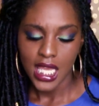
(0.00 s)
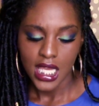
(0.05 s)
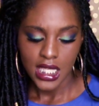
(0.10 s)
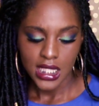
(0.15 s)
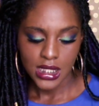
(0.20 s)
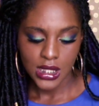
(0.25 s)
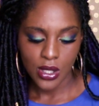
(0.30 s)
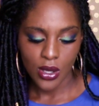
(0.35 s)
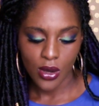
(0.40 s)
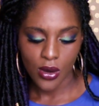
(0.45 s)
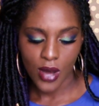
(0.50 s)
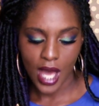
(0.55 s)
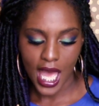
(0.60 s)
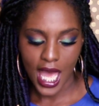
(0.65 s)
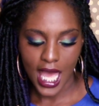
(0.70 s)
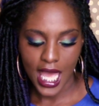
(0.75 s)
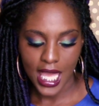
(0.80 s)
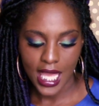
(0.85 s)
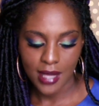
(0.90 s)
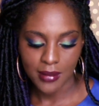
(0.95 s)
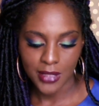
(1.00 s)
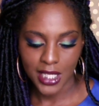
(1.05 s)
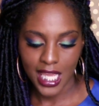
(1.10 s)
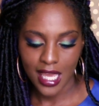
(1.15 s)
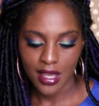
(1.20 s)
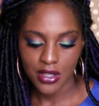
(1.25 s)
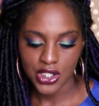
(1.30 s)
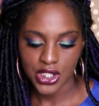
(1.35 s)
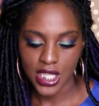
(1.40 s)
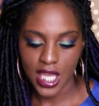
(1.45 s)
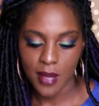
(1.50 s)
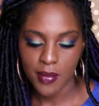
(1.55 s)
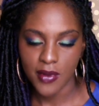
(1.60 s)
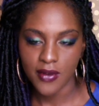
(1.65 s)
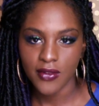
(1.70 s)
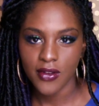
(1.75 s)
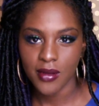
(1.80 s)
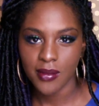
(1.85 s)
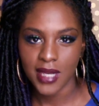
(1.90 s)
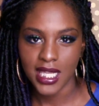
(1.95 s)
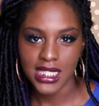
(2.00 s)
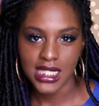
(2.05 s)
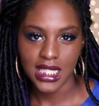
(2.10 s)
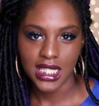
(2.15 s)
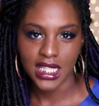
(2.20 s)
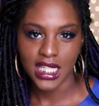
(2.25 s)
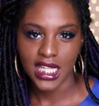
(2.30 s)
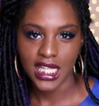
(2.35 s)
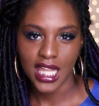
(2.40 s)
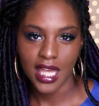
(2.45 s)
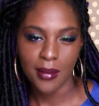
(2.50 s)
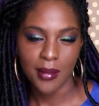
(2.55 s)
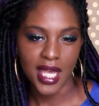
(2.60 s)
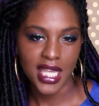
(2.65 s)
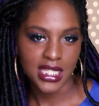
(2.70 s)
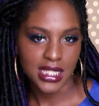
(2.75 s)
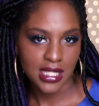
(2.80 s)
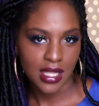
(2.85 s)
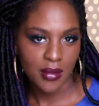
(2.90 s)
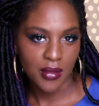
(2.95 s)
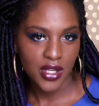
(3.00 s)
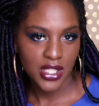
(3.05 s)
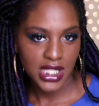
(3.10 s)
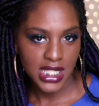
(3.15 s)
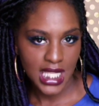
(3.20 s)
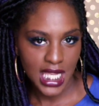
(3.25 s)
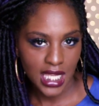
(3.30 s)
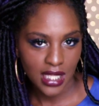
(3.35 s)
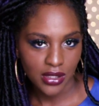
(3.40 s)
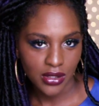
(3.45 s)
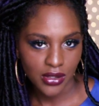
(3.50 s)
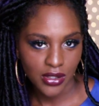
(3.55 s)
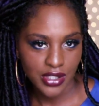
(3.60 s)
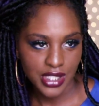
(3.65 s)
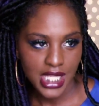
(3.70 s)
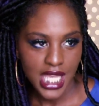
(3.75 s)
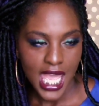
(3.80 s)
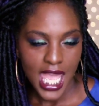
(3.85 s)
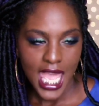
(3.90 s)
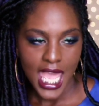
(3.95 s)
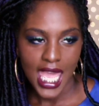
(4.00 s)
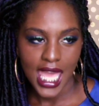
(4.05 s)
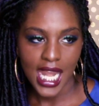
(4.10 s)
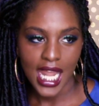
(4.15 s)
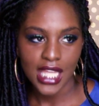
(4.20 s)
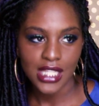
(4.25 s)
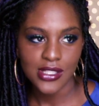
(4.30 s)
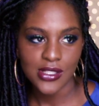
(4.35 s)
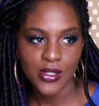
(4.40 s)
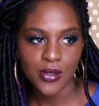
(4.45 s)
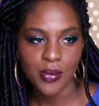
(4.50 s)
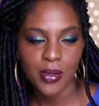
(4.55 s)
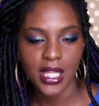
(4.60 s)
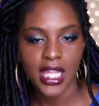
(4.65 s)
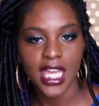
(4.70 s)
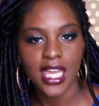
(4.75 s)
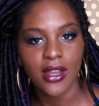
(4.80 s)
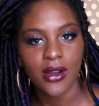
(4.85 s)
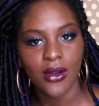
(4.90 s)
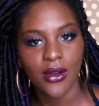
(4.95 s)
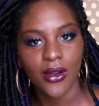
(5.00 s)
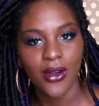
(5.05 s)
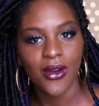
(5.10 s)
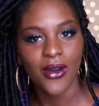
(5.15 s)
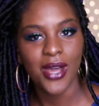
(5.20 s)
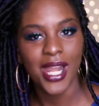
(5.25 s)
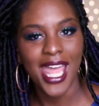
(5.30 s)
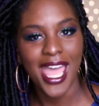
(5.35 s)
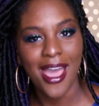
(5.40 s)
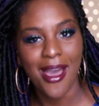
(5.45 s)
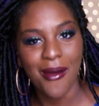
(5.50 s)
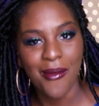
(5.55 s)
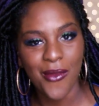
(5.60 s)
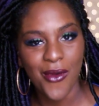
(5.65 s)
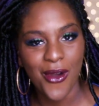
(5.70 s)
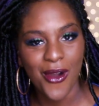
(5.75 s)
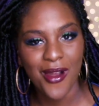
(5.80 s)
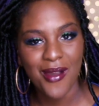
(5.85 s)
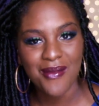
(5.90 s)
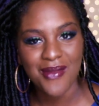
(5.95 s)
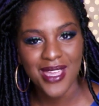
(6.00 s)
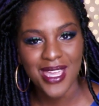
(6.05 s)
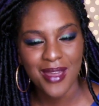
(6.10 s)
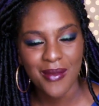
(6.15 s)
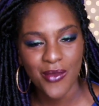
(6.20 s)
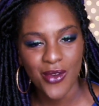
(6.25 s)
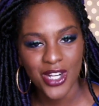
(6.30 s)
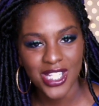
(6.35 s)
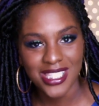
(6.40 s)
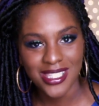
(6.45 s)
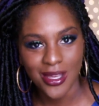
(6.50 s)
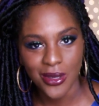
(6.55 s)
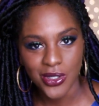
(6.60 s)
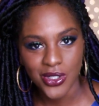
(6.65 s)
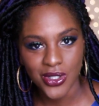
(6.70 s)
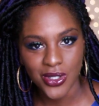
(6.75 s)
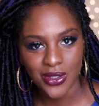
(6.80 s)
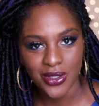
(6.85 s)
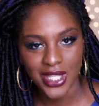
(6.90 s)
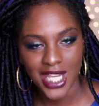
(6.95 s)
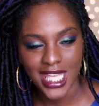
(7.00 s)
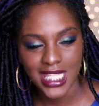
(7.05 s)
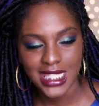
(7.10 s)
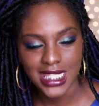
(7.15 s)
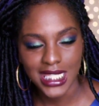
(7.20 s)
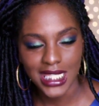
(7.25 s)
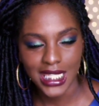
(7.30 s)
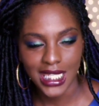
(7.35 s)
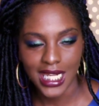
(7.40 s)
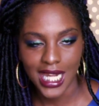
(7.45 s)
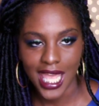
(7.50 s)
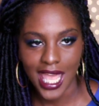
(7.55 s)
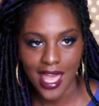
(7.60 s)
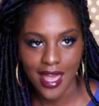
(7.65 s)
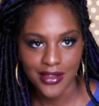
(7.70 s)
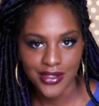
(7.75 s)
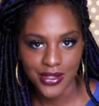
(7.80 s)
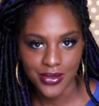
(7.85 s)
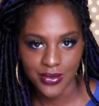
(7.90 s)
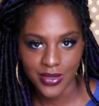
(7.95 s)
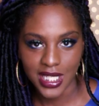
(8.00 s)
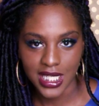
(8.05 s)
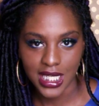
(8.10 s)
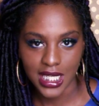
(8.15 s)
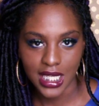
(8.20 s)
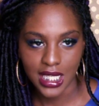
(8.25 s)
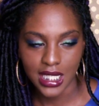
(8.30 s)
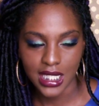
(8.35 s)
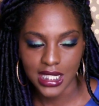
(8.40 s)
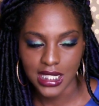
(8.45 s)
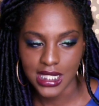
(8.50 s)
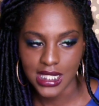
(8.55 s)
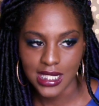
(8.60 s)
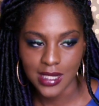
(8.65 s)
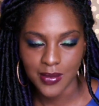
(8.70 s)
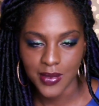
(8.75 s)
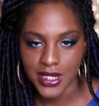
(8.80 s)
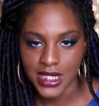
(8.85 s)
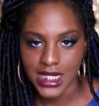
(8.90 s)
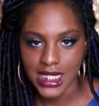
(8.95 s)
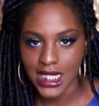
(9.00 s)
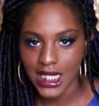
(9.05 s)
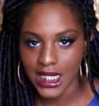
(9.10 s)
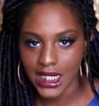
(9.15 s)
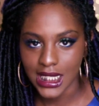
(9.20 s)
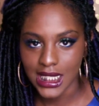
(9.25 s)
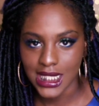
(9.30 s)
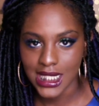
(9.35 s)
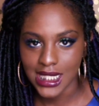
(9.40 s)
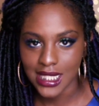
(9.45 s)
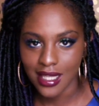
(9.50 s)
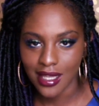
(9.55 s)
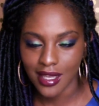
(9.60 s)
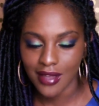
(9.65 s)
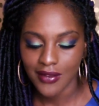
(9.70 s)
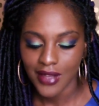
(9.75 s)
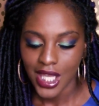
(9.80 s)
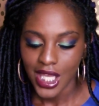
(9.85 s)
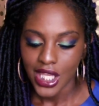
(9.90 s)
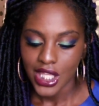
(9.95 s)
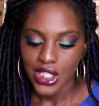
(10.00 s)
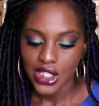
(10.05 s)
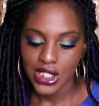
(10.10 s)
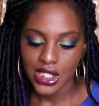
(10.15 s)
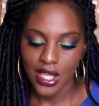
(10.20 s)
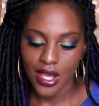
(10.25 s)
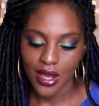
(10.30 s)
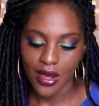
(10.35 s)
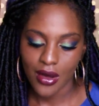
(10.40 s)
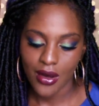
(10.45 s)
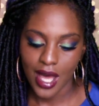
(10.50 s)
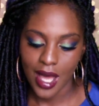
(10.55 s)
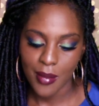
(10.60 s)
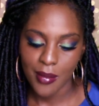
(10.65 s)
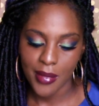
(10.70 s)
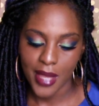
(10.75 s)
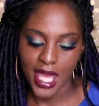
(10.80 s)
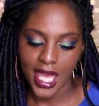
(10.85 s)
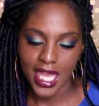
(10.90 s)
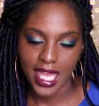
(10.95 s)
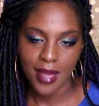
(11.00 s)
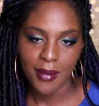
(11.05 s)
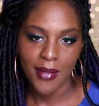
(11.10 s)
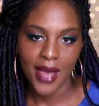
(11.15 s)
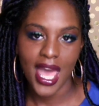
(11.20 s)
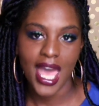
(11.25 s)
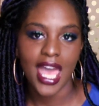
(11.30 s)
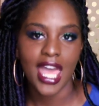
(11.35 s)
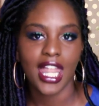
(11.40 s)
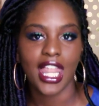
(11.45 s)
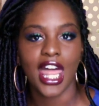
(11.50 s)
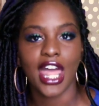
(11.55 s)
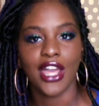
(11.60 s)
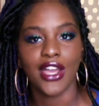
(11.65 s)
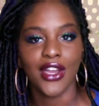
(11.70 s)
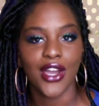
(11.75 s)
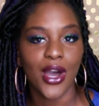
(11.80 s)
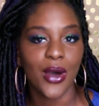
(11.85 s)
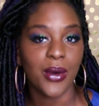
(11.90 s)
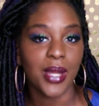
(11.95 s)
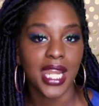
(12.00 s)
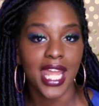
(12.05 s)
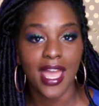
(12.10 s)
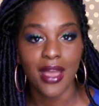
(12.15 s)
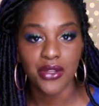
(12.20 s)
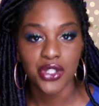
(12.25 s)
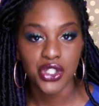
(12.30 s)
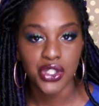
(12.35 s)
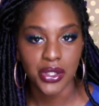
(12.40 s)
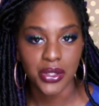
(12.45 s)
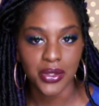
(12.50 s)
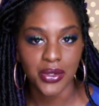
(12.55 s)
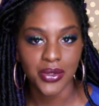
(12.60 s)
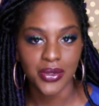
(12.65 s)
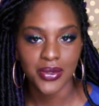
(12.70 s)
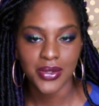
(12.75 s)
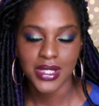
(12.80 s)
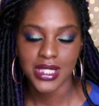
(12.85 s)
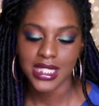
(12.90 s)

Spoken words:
So I am now shopping for basically like my summer sandals, and I do plan on going out more and being more social, not sitting in the house reading and sipping tea and stuff. So I'm buying my like going out shoes.